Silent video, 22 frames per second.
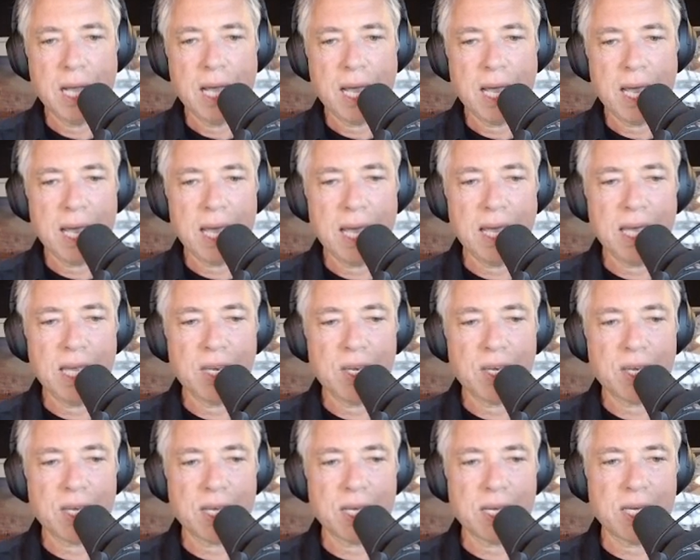and
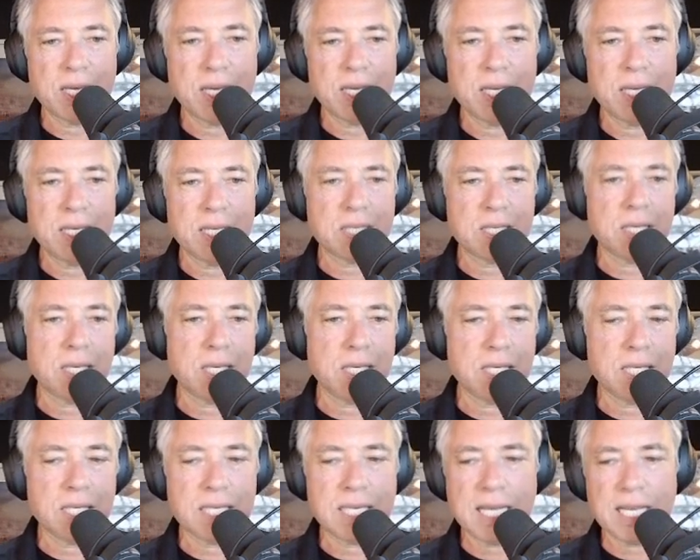his
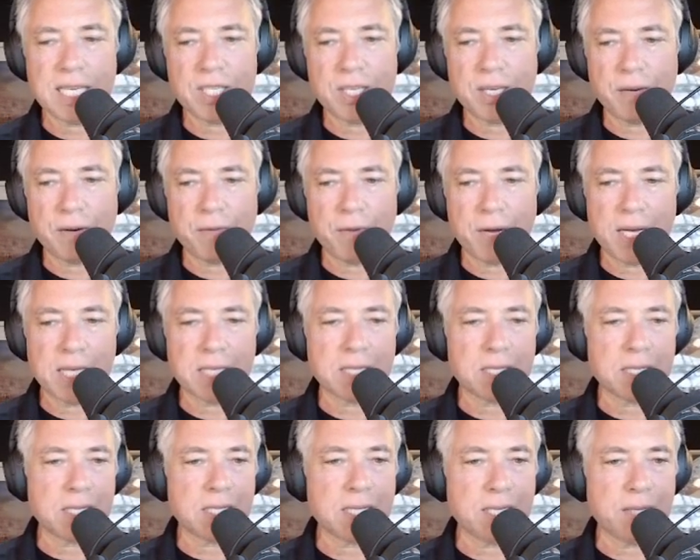dissertation
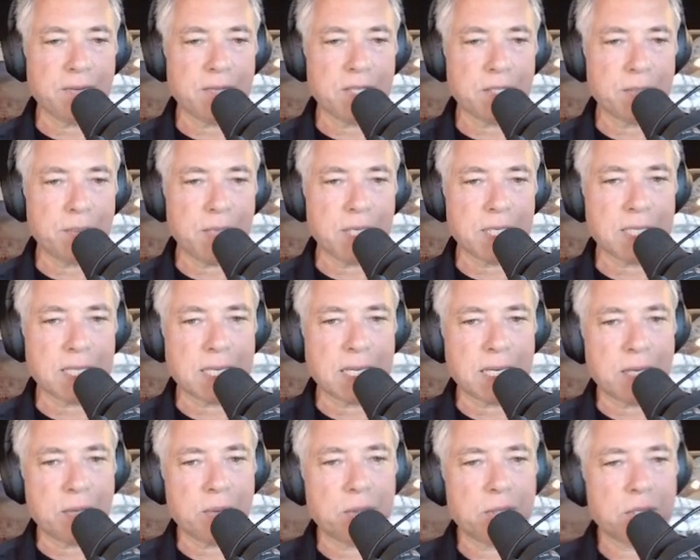advisor, Stephen Smith,
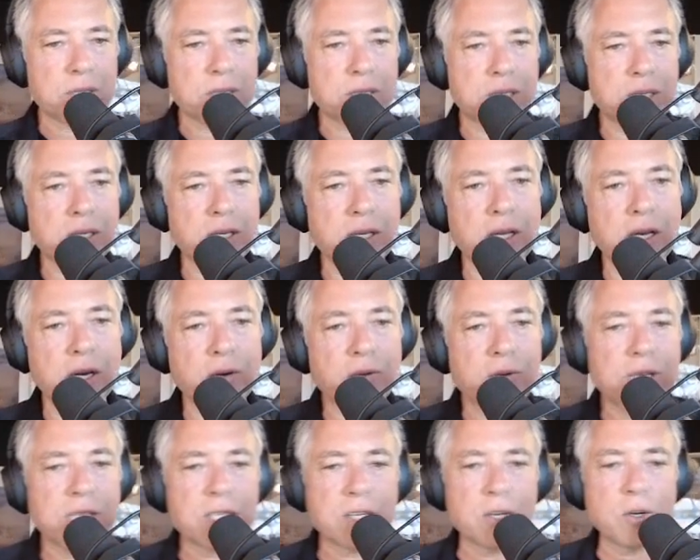said it was
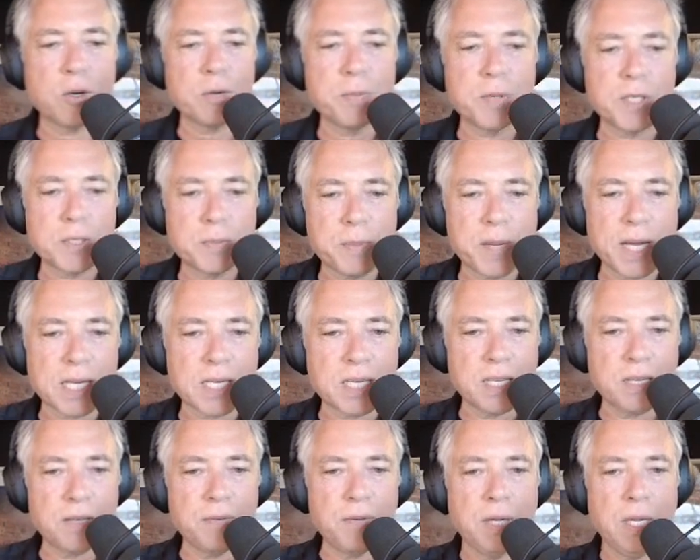original
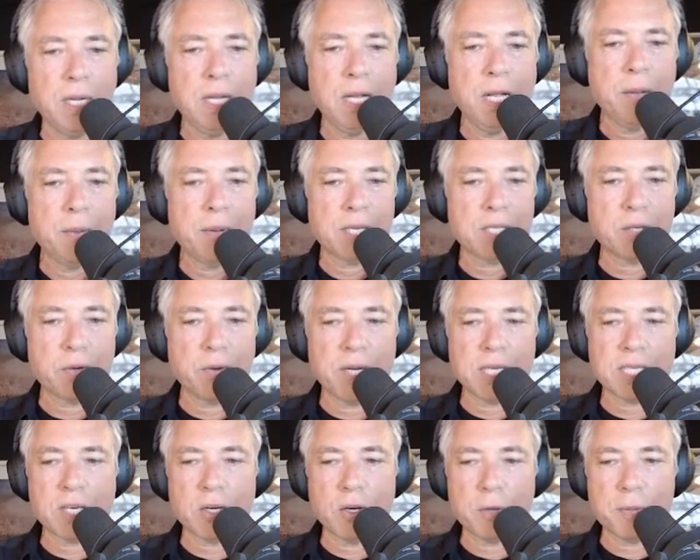perspective, but his
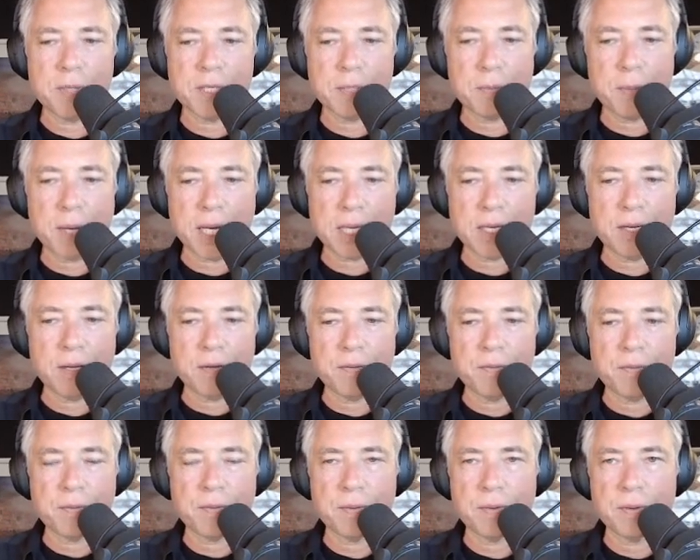original
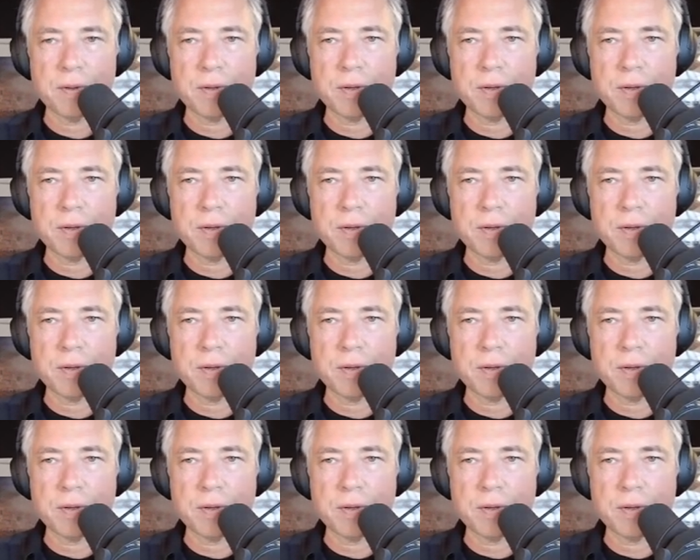perspective